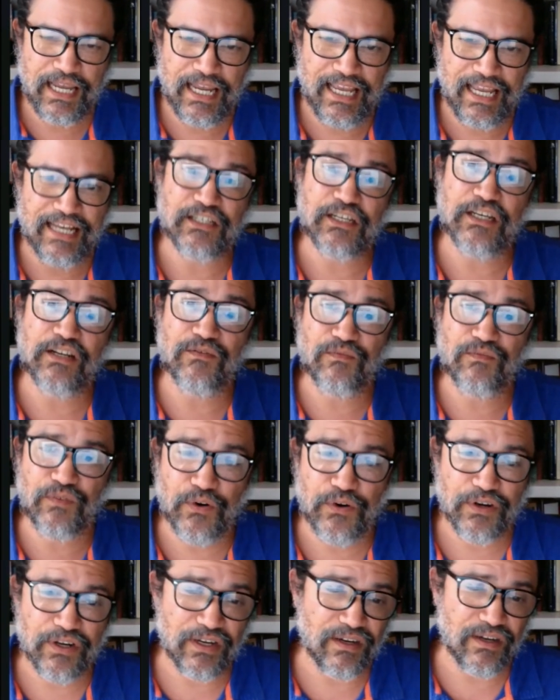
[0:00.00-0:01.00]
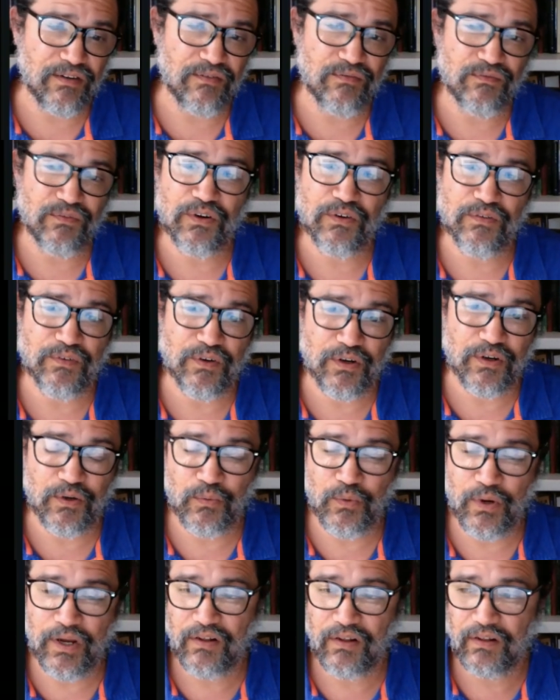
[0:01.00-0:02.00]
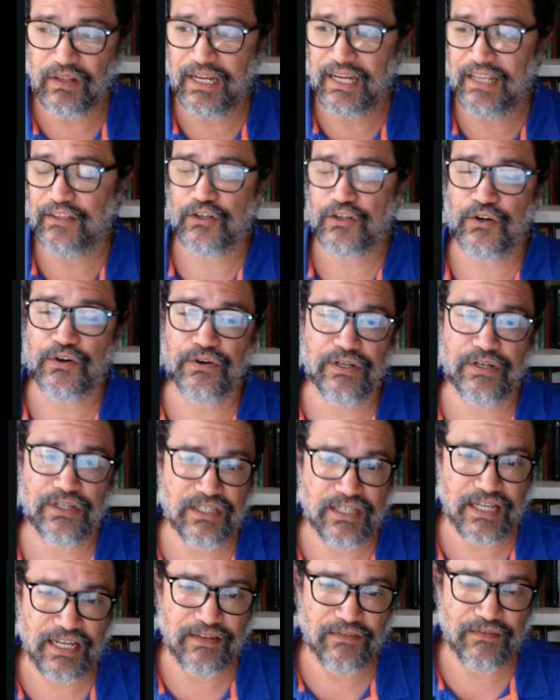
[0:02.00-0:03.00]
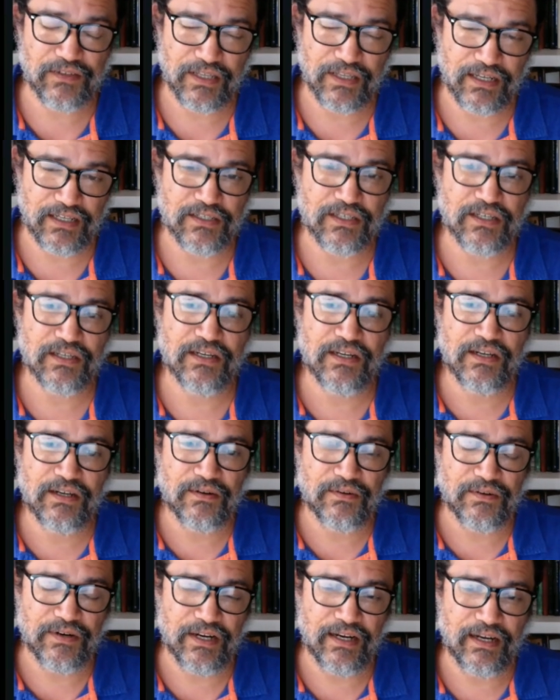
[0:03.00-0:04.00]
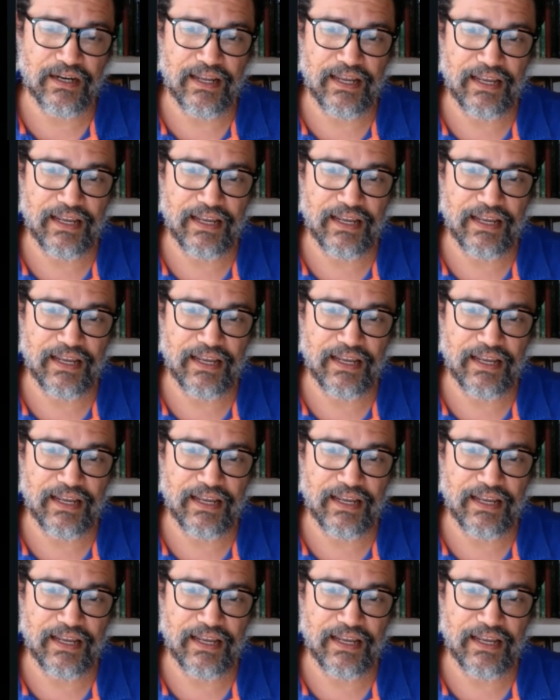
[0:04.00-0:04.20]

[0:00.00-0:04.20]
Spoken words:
it is converting very, very well in the current state of things, right?